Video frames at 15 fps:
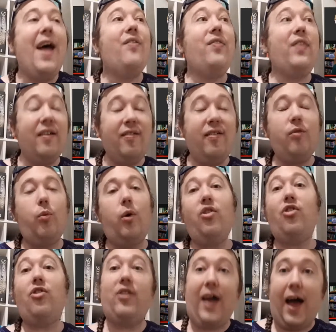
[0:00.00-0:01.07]
This is what
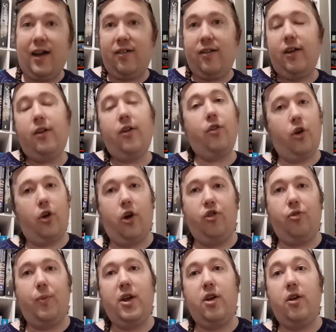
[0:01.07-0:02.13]
started the
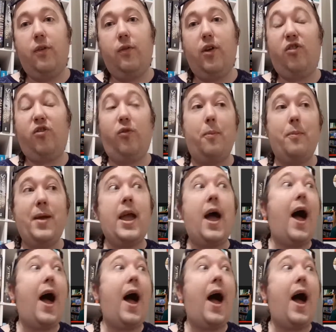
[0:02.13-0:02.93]
Cosmere universe for me.